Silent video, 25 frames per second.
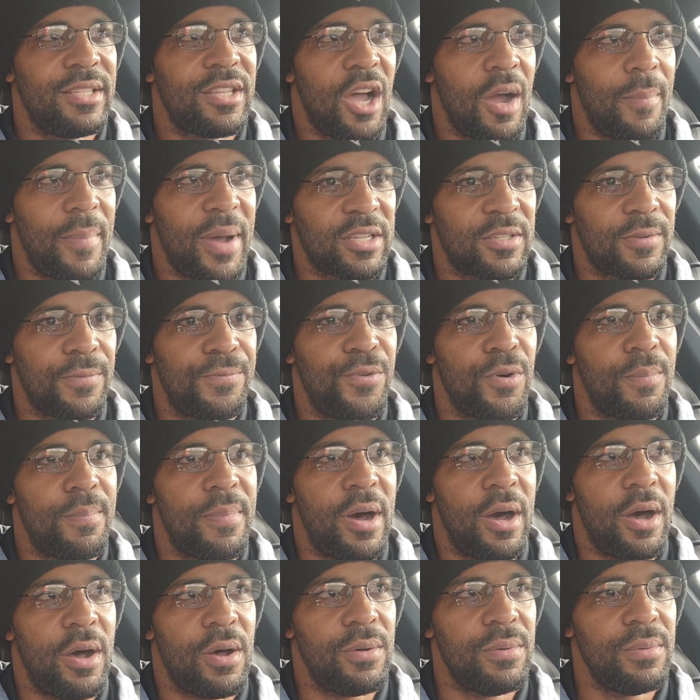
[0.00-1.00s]
Talk about some
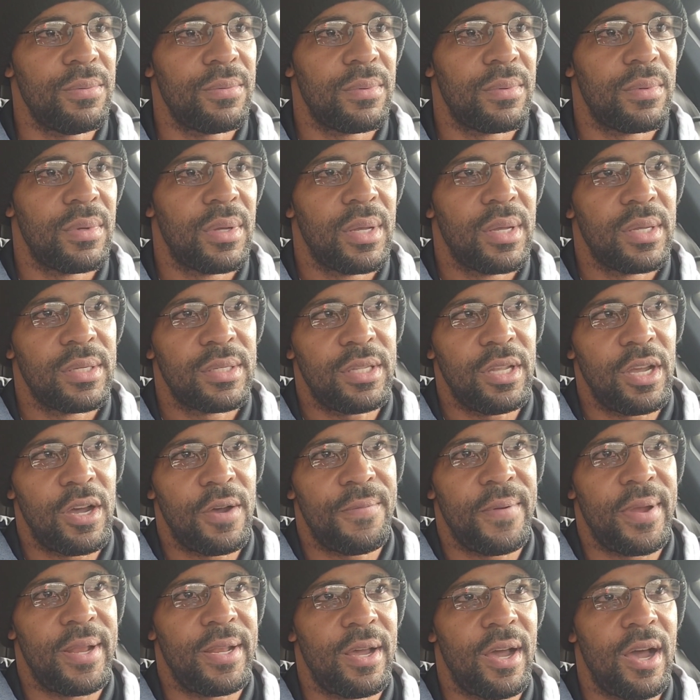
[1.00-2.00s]
football
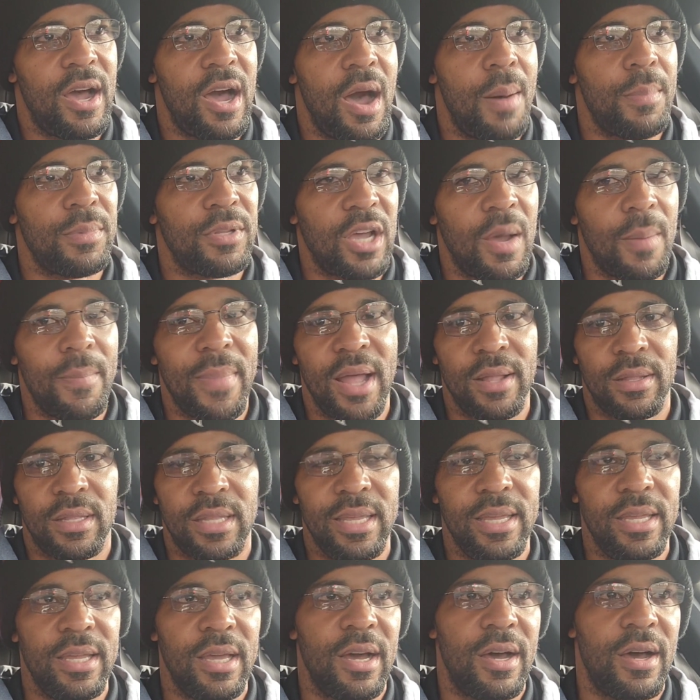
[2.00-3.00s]
stuff, and I'm gonna talk about
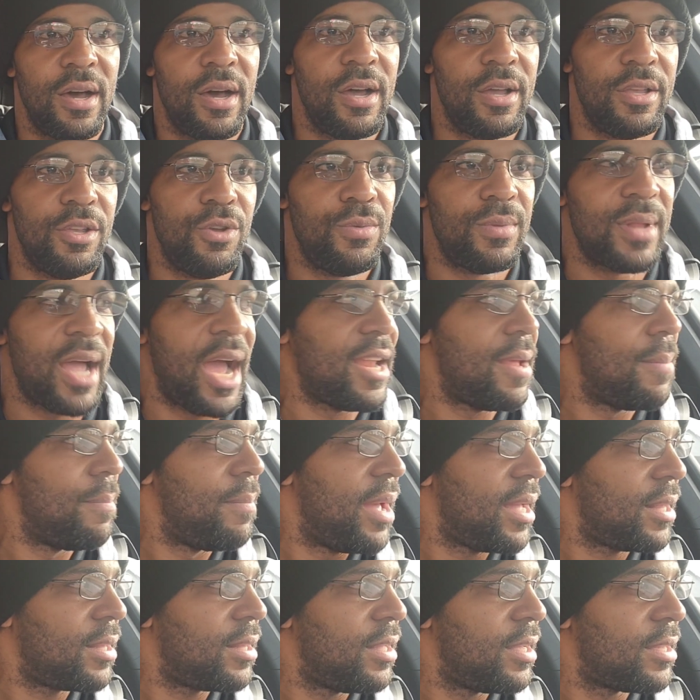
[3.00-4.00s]
the United
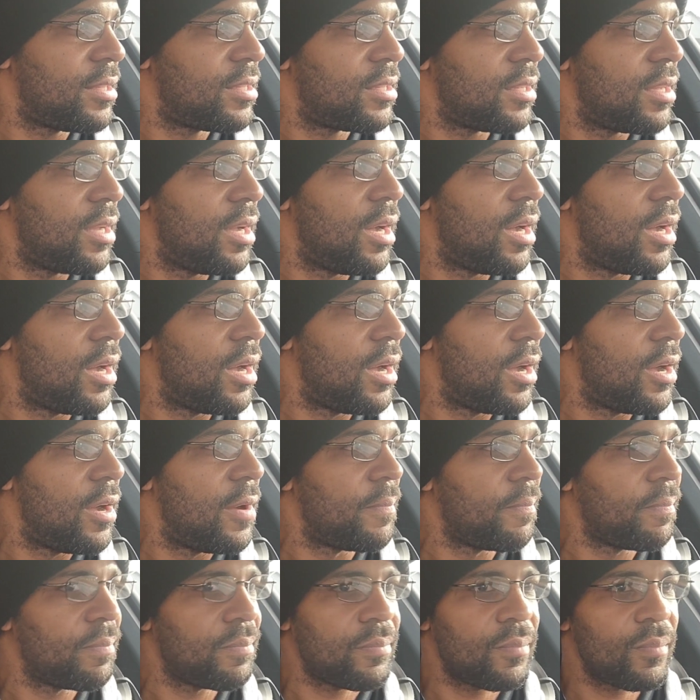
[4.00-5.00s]
Methodist,
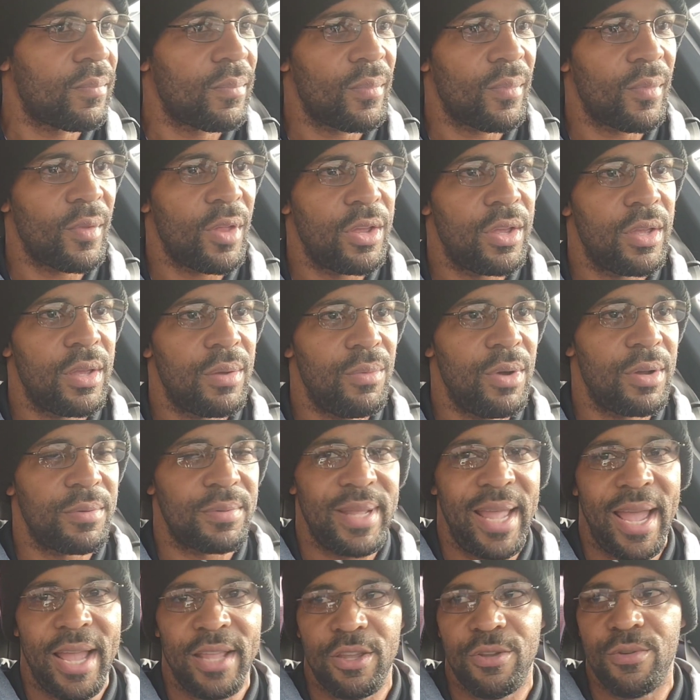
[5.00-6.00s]
what
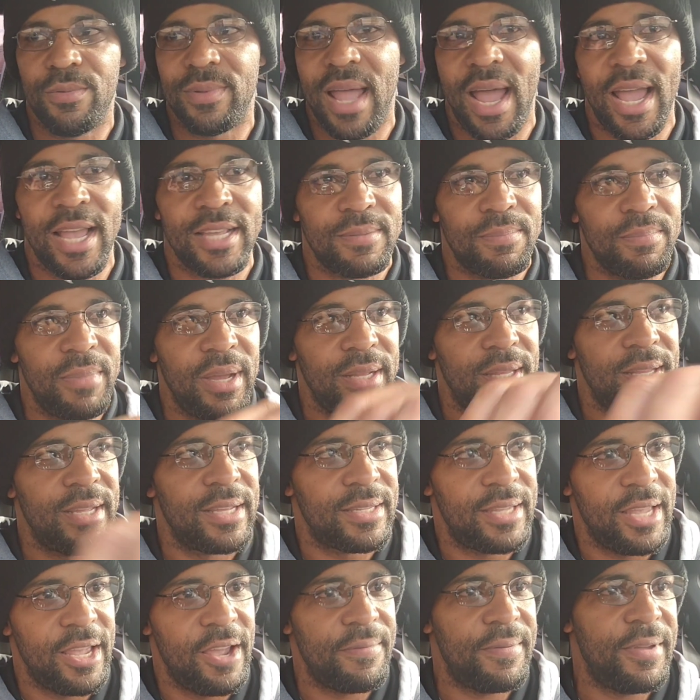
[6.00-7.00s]
was that? The United
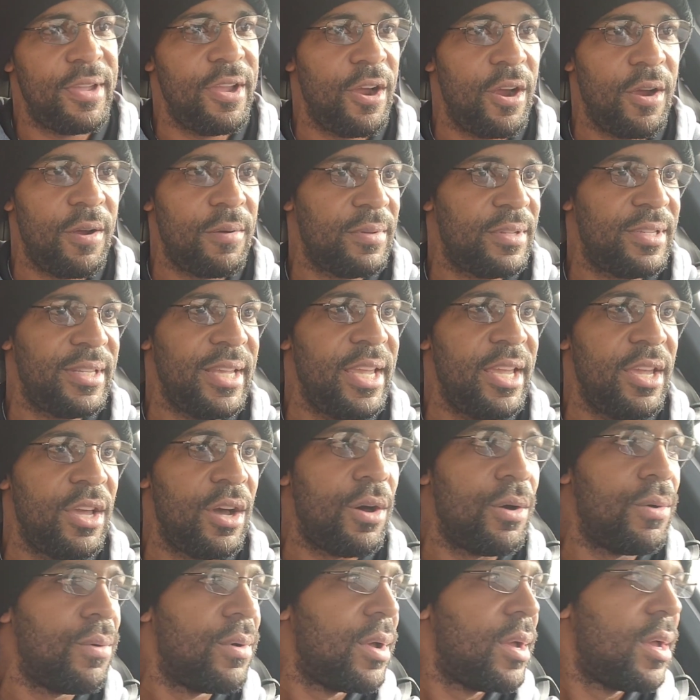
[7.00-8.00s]
Methodist Healthcare
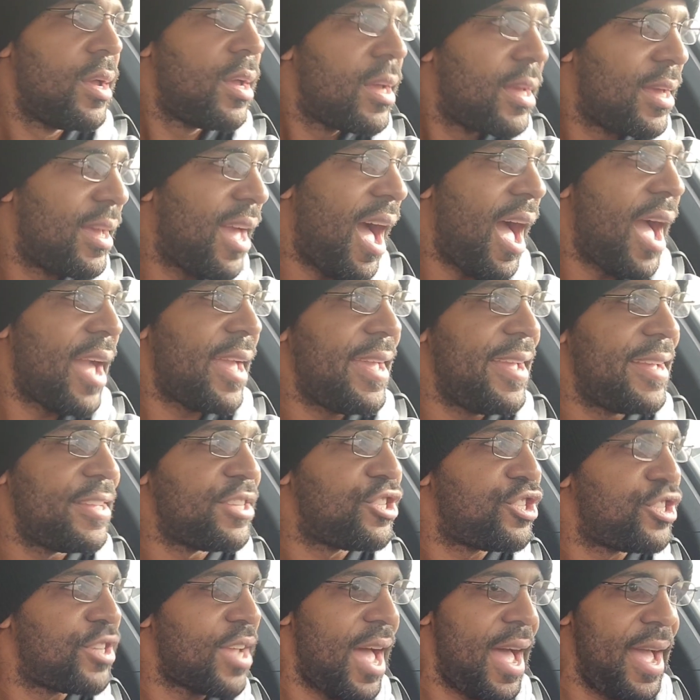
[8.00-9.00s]
CEO guy
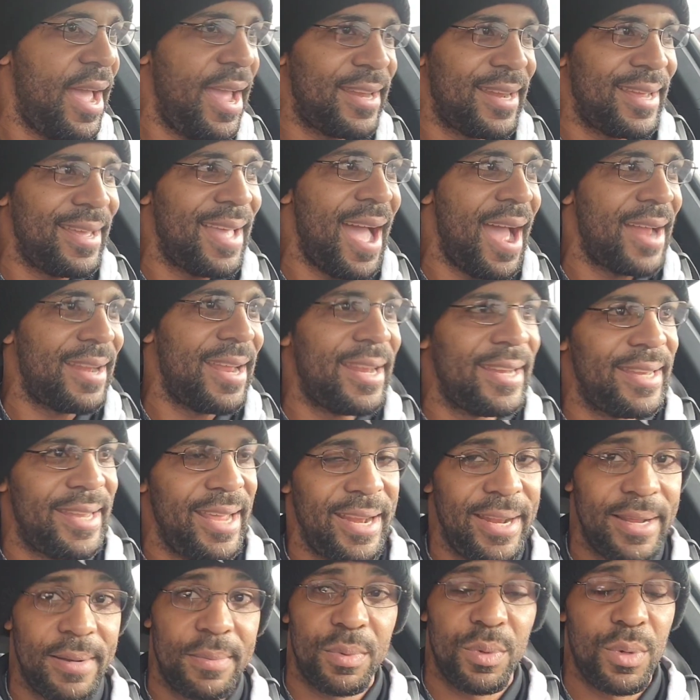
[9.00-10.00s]
getting shot, and the guy that
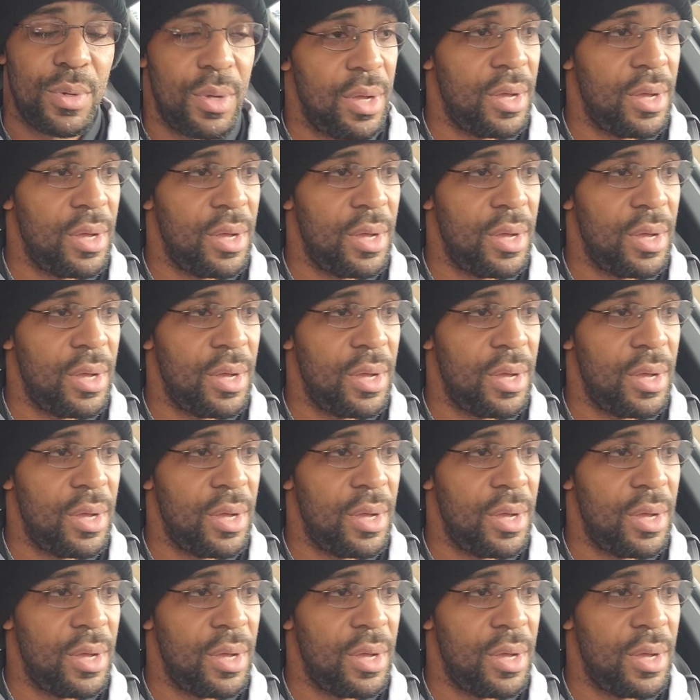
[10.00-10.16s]
did it.